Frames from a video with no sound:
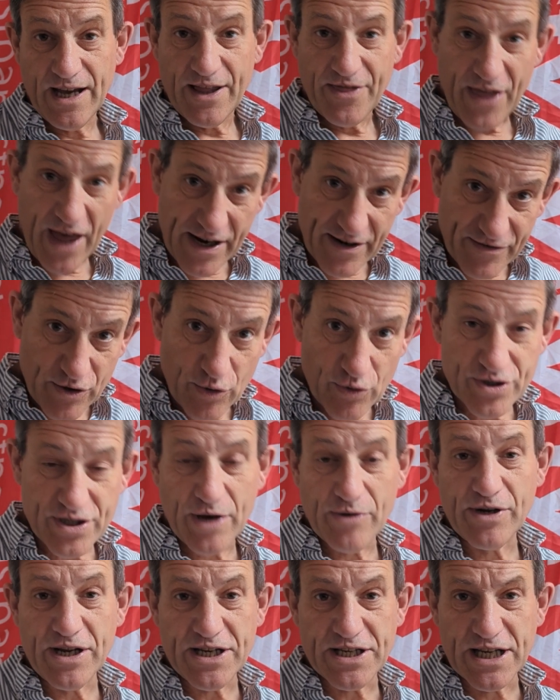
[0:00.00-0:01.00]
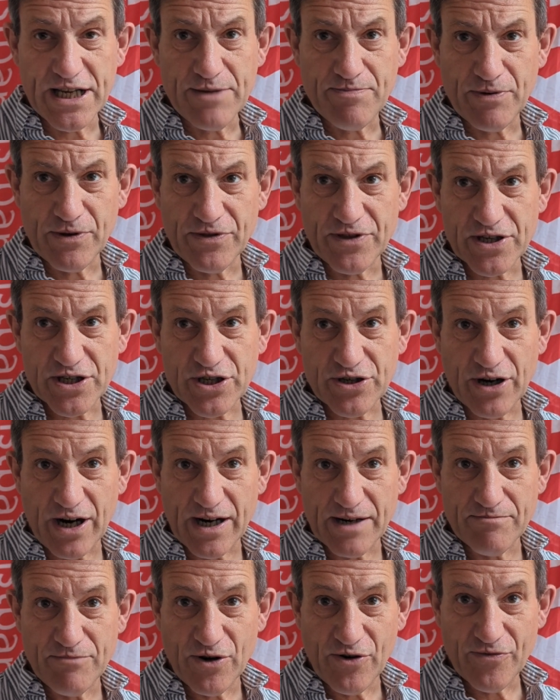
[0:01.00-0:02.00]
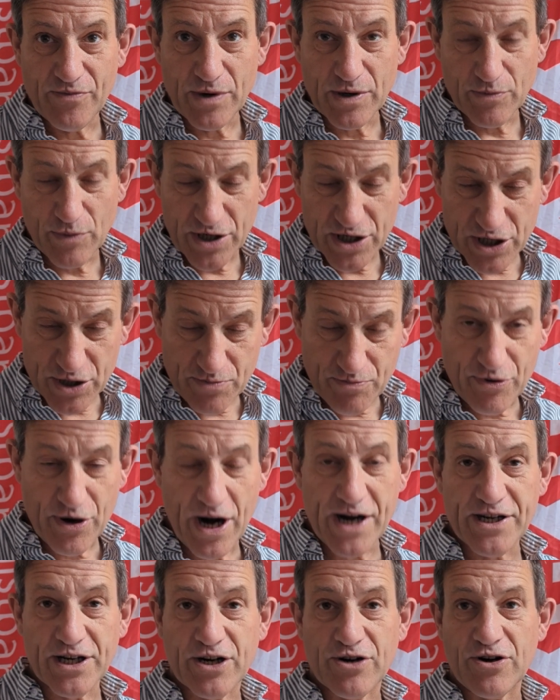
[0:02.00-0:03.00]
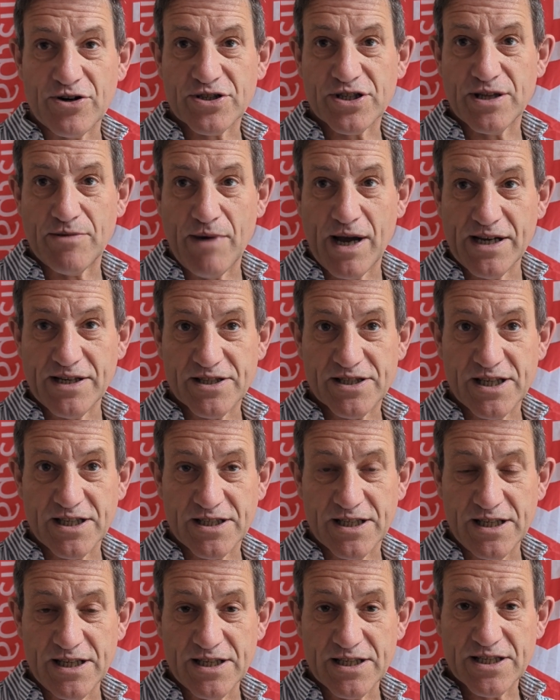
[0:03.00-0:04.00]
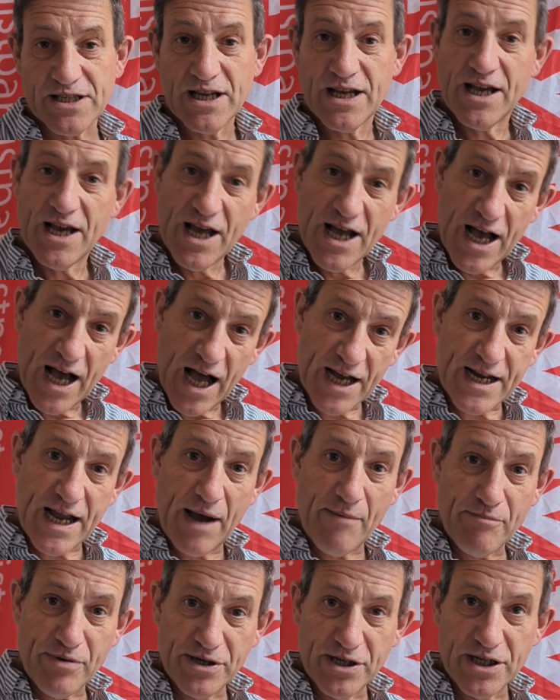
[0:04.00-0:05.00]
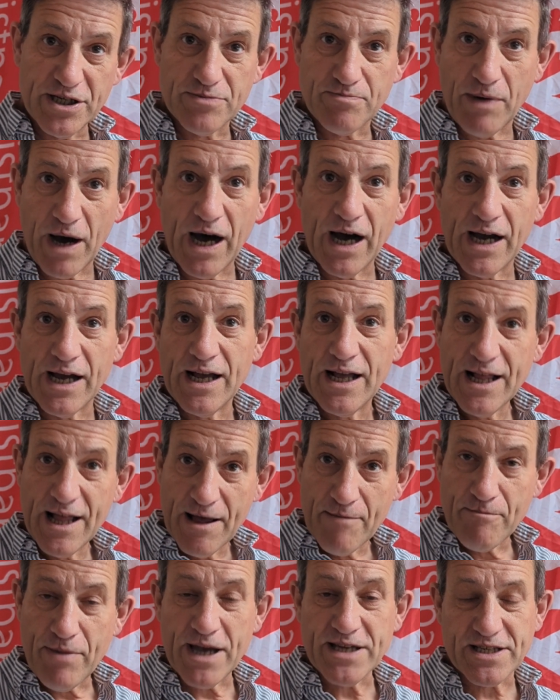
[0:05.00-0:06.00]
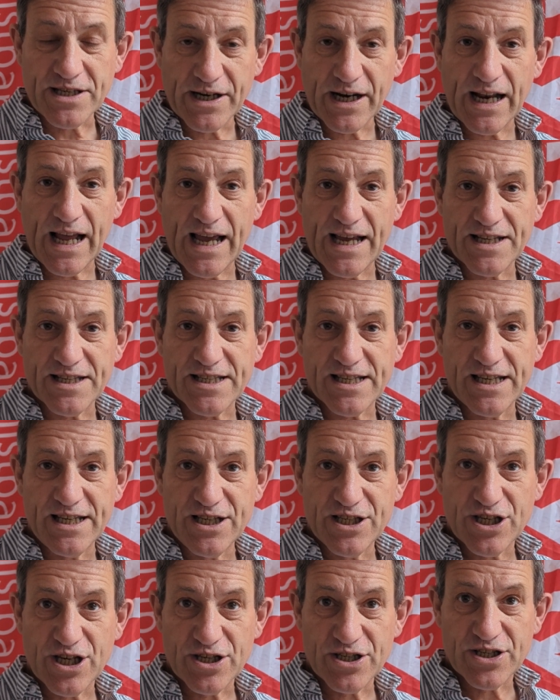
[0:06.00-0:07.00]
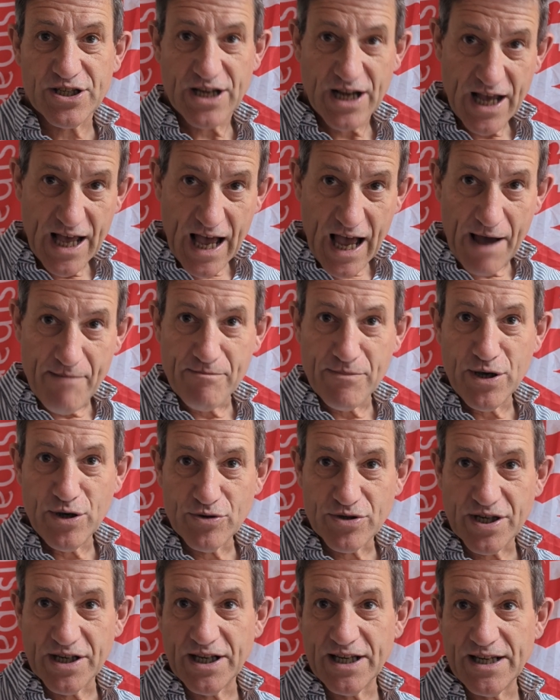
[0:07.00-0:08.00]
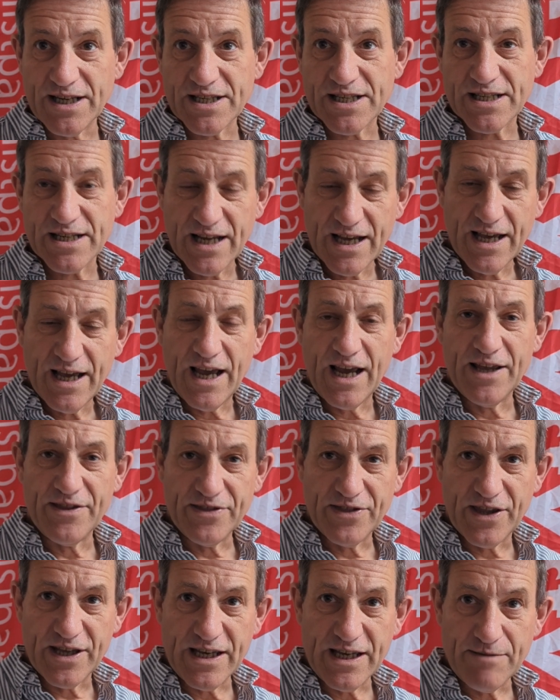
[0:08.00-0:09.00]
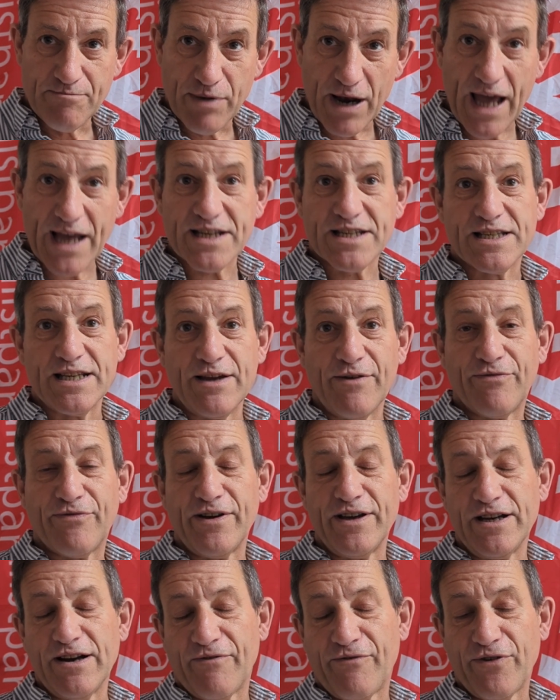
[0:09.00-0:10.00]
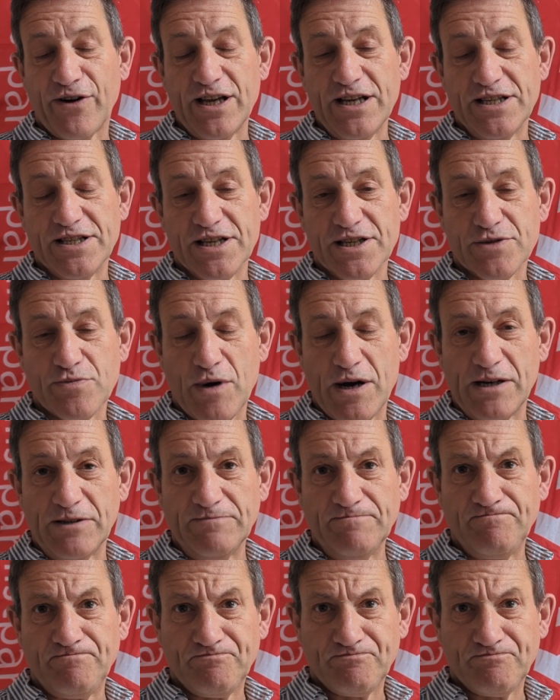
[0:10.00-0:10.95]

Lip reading: That, of course, only deepened the strike movement, which spread across the main cities, accompanied by peasant land seizures and mutinies in the Black Sea Fleet as well.